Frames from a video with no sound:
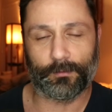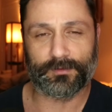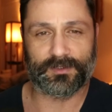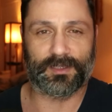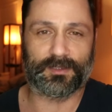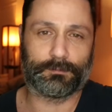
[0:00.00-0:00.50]
It
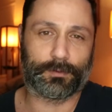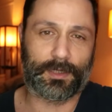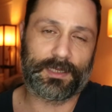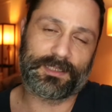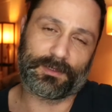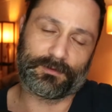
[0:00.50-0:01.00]
was this
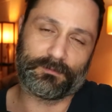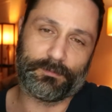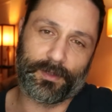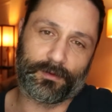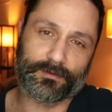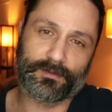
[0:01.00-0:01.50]
place that was
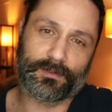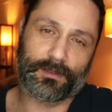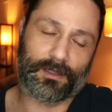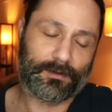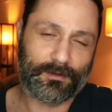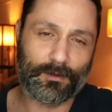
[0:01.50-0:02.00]
built.
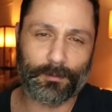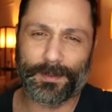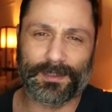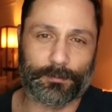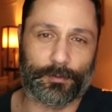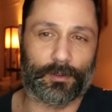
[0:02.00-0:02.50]
Let me
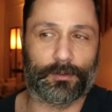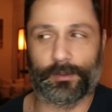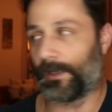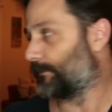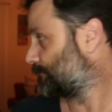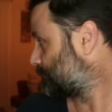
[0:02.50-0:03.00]
get the book.
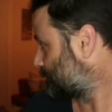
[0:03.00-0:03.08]
Hold on.